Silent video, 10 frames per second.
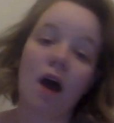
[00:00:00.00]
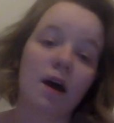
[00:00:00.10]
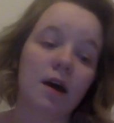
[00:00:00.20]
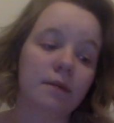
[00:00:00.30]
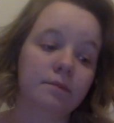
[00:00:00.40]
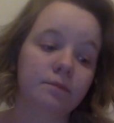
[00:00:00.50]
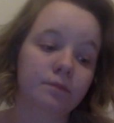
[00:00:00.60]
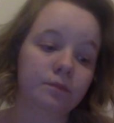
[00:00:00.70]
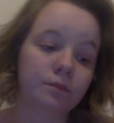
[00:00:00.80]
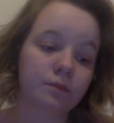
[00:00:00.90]
I
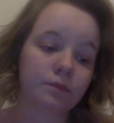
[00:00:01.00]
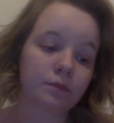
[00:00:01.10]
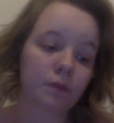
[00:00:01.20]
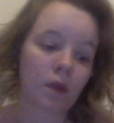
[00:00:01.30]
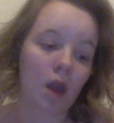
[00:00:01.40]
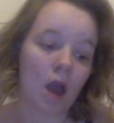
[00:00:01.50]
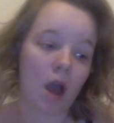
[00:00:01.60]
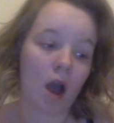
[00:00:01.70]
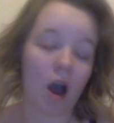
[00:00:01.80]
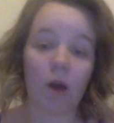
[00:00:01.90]

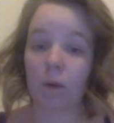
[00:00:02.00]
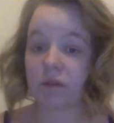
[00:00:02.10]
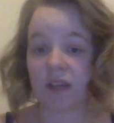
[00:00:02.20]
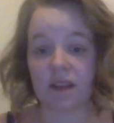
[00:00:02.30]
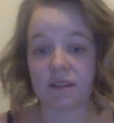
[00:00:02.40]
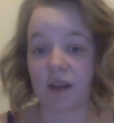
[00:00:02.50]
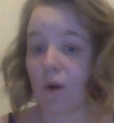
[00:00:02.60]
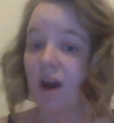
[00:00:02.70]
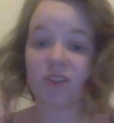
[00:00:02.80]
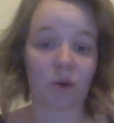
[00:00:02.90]
will say this now,
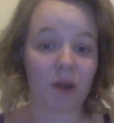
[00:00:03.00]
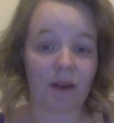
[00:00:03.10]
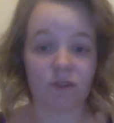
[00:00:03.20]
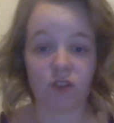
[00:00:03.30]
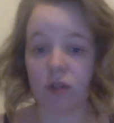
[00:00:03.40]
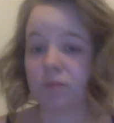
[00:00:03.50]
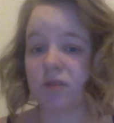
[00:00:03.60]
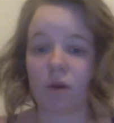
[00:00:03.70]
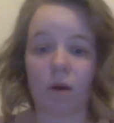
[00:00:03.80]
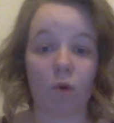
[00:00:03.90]
I don't have a job,
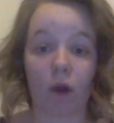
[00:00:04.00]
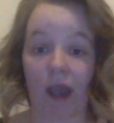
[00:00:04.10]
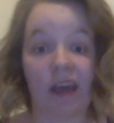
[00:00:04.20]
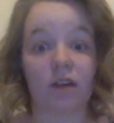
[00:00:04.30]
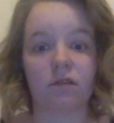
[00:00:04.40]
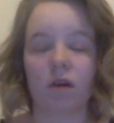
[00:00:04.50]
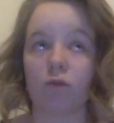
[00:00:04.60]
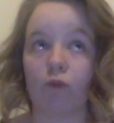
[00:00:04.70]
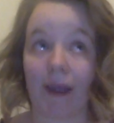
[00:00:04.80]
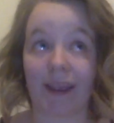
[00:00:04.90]
so I'm not getting a
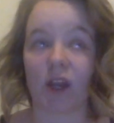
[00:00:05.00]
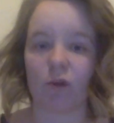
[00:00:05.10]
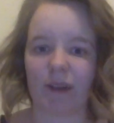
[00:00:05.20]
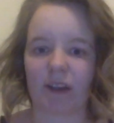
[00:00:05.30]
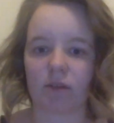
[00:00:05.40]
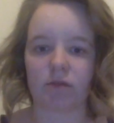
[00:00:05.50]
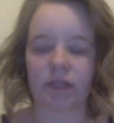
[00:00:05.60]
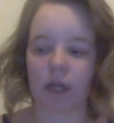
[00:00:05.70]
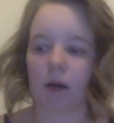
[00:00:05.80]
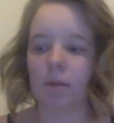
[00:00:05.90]
regular
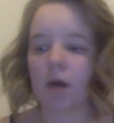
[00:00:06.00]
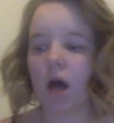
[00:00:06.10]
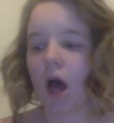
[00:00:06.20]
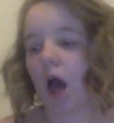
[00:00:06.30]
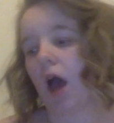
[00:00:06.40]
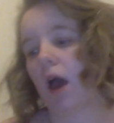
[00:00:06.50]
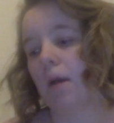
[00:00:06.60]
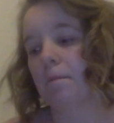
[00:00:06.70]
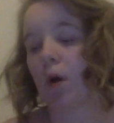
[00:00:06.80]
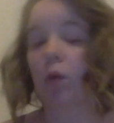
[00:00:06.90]
income.
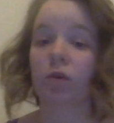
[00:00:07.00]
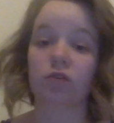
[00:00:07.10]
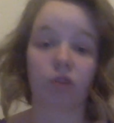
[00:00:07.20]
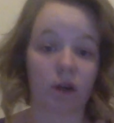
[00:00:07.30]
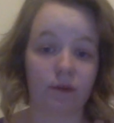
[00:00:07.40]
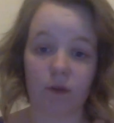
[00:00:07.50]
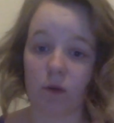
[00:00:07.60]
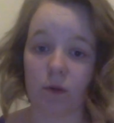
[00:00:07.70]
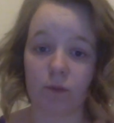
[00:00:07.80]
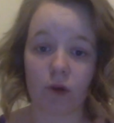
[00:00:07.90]
But I want to try a few
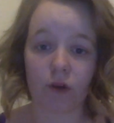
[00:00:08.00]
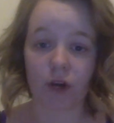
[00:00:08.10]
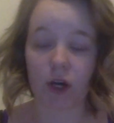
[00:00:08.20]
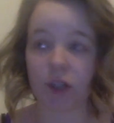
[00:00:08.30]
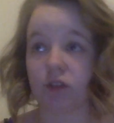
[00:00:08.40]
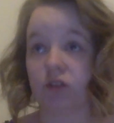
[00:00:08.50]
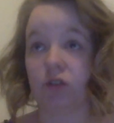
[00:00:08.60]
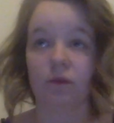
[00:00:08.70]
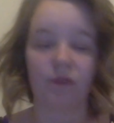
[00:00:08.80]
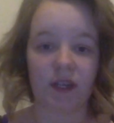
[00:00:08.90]
new products,
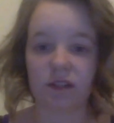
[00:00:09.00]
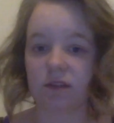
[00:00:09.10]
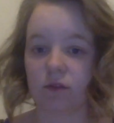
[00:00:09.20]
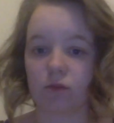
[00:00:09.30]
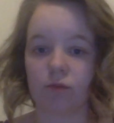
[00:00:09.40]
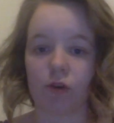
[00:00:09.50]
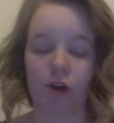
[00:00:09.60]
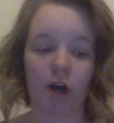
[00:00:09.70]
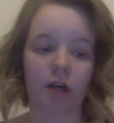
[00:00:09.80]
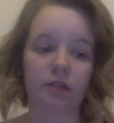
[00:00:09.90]
new facial
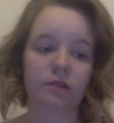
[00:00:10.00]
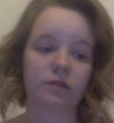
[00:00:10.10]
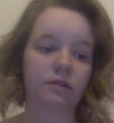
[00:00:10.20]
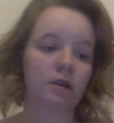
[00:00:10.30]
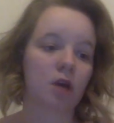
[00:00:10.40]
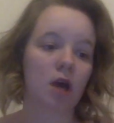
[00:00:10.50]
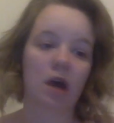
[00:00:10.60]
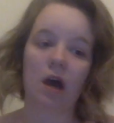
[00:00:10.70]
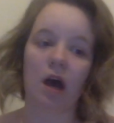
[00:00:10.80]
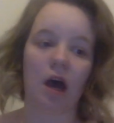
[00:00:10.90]
products,
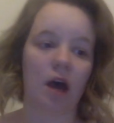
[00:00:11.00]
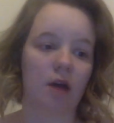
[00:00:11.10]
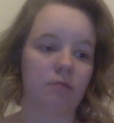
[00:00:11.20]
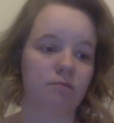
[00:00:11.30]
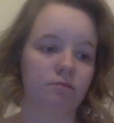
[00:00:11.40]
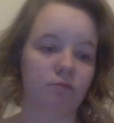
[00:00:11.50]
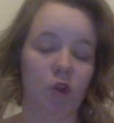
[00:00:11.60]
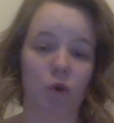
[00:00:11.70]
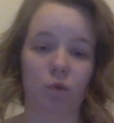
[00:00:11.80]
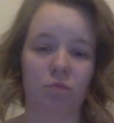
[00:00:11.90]

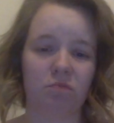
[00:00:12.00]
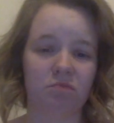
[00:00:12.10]
new